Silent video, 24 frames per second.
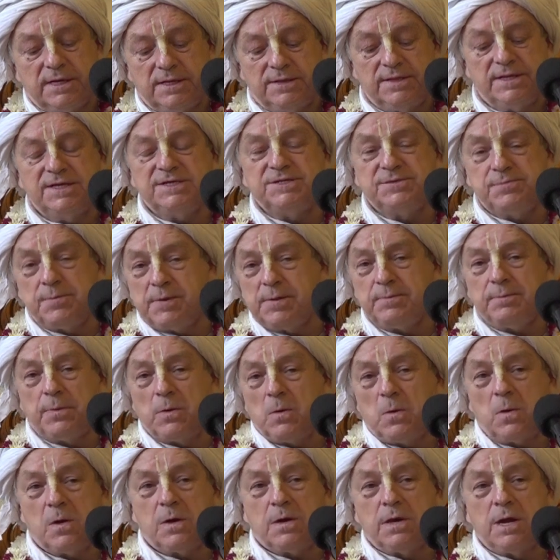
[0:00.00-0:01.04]
in this
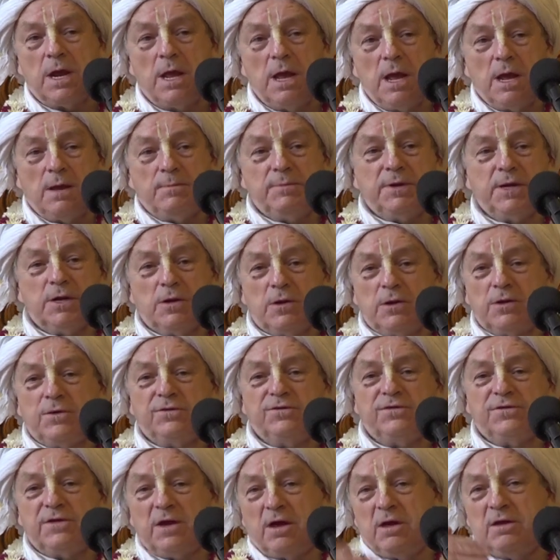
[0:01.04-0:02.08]
purport,
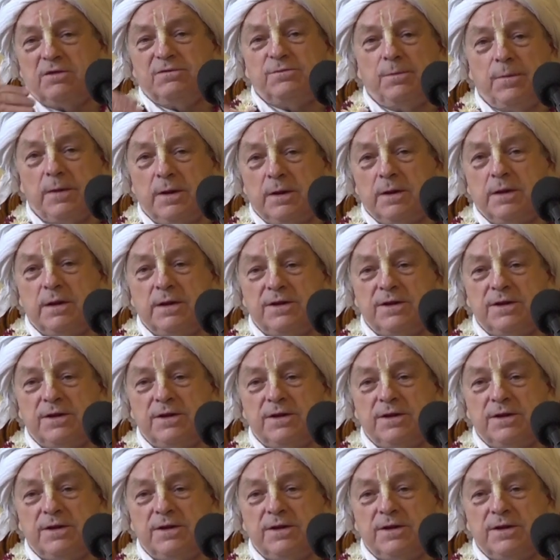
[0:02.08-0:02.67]
because the husband